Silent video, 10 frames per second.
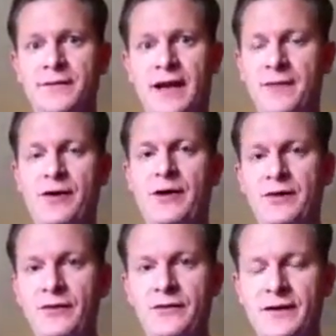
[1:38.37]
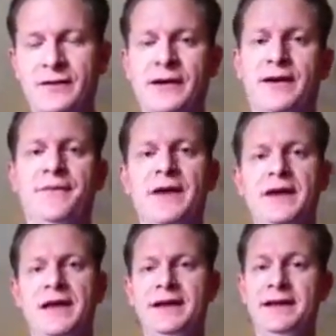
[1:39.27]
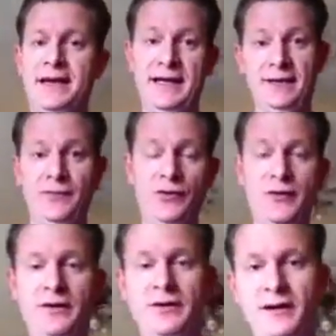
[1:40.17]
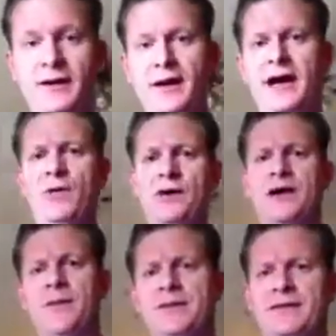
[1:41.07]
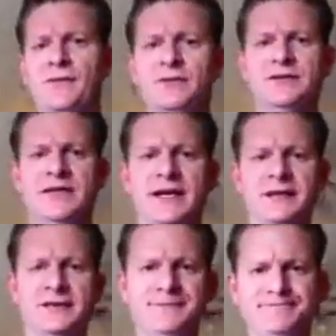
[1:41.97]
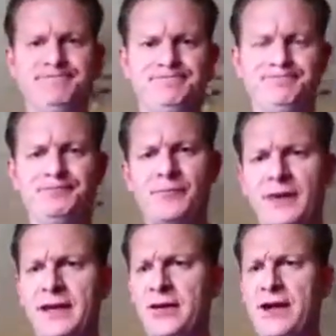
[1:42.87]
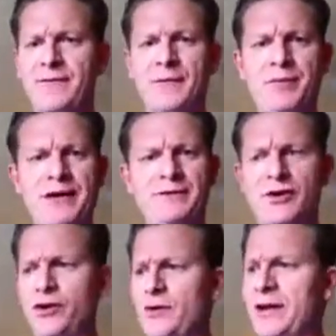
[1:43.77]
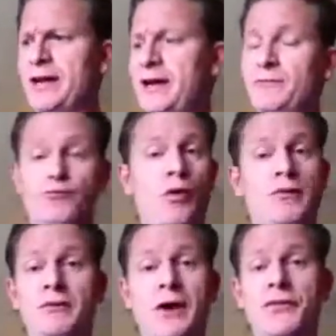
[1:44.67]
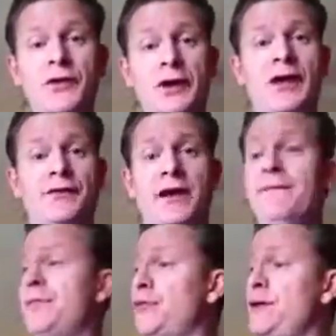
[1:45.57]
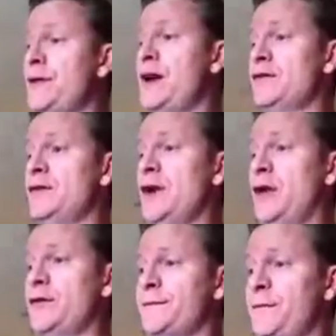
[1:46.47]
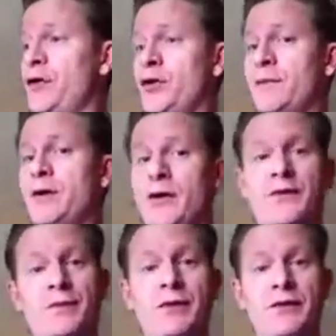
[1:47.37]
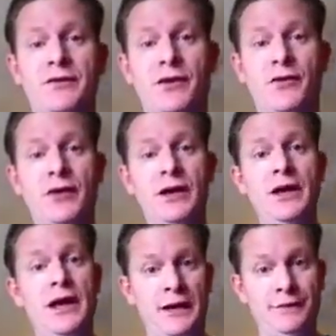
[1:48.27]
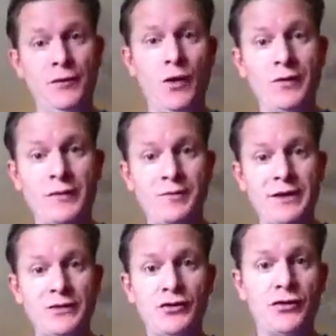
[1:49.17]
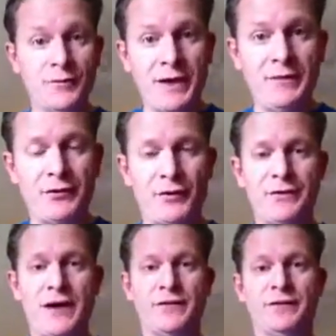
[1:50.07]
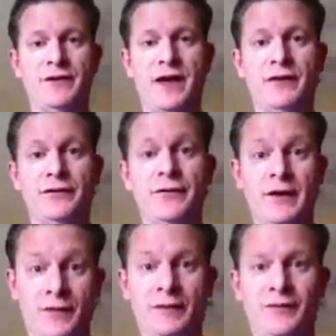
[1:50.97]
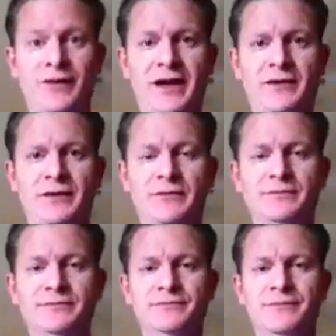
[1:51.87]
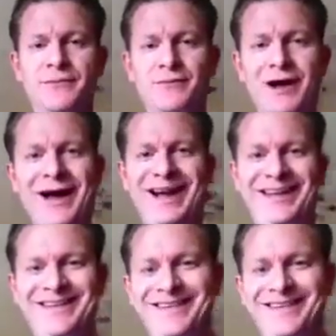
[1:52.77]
I'm going to lose it. Now, anymore, I walk up and someone says, here, I have a Pinto, and I want nothing less. I'm $3,000 firm on this Pinto. And if you want this Pinto, you're going to pay me $3,000. This is what I do. Bye.